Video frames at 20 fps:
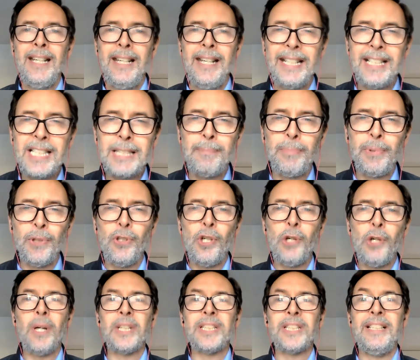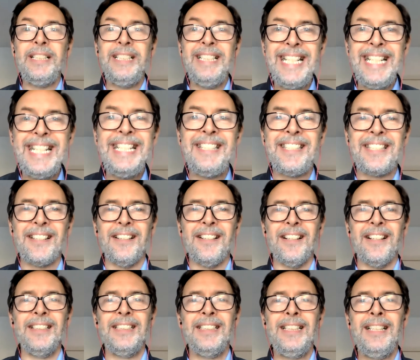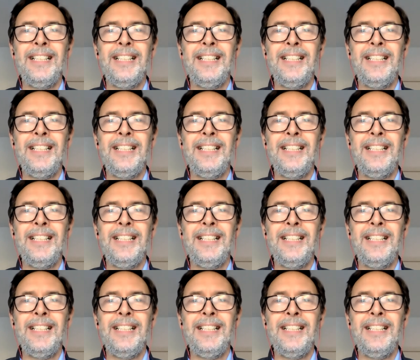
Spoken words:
explore what the needs are,